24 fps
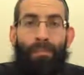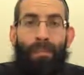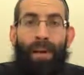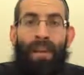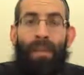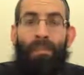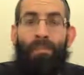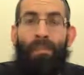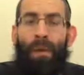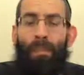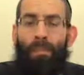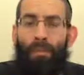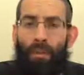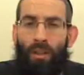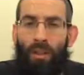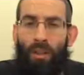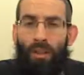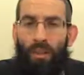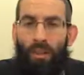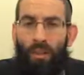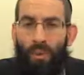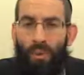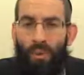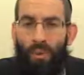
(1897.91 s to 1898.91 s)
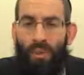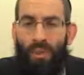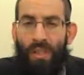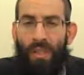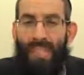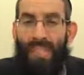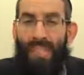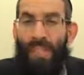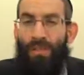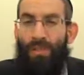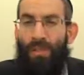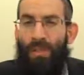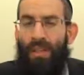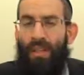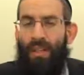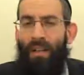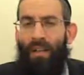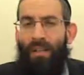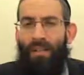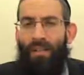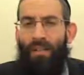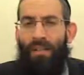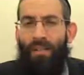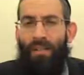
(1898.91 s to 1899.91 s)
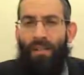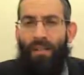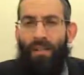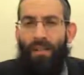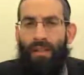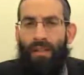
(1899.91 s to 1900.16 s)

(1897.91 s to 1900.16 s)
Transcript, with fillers: many people can use these psilos